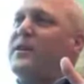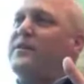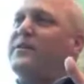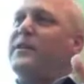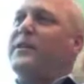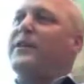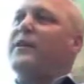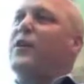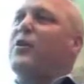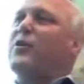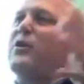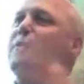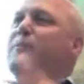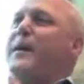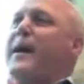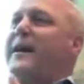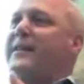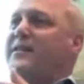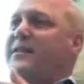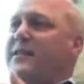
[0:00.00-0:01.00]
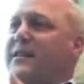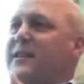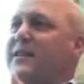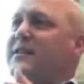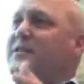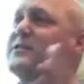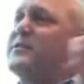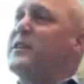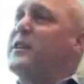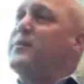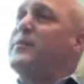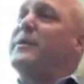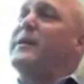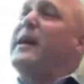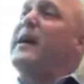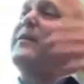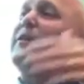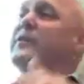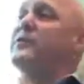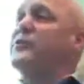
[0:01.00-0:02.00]
They didn't all come back to the inner city, but
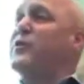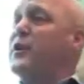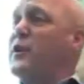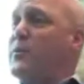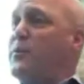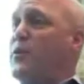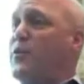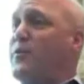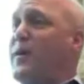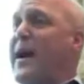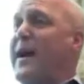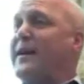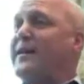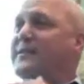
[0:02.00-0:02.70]
now they're starting to move back